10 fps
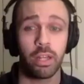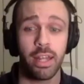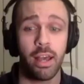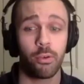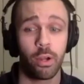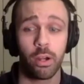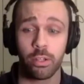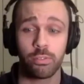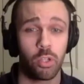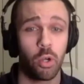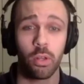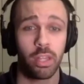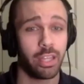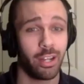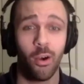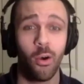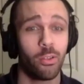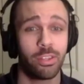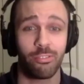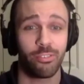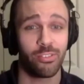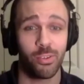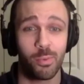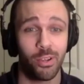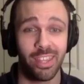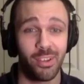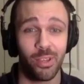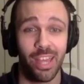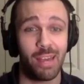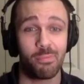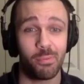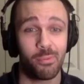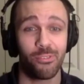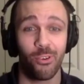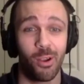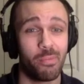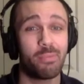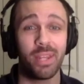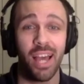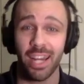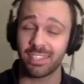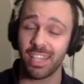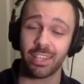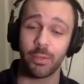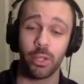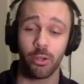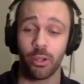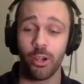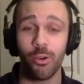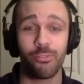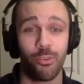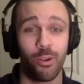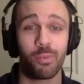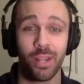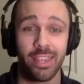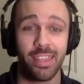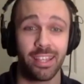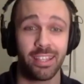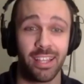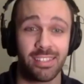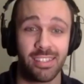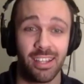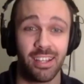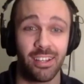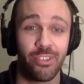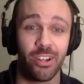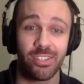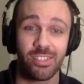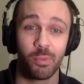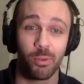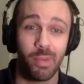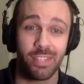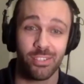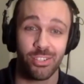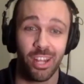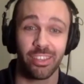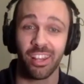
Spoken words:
now, we're totally in a whole different viewpoint than we had been before. Maybe not exactly what you're going for, but I think that's a very similar message nonetheless.